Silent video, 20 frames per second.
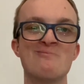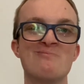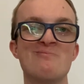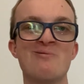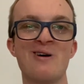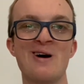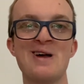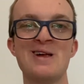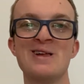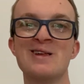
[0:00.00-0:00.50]

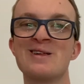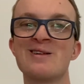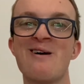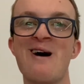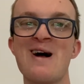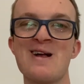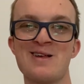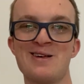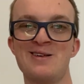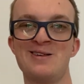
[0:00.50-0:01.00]
please
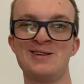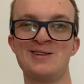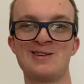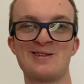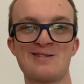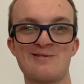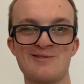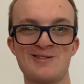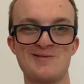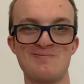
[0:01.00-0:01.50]
like to
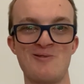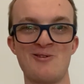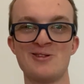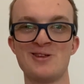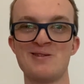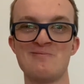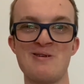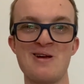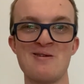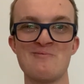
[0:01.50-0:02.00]

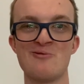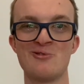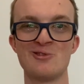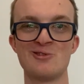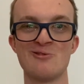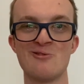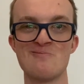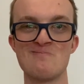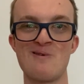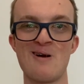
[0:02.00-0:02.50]
sponsor me and we'll
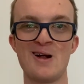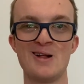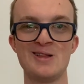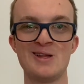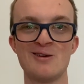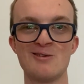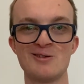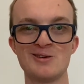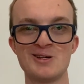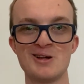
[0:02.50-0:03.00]
do a brand
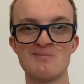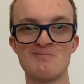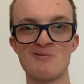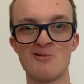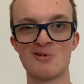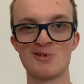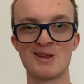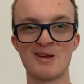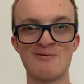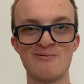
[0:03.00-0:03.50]
dealership
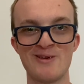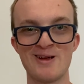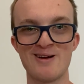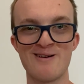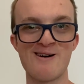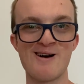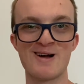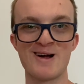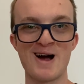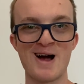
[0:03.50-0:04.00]
or something
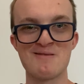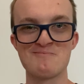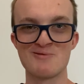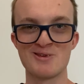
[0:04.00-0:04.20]
like that,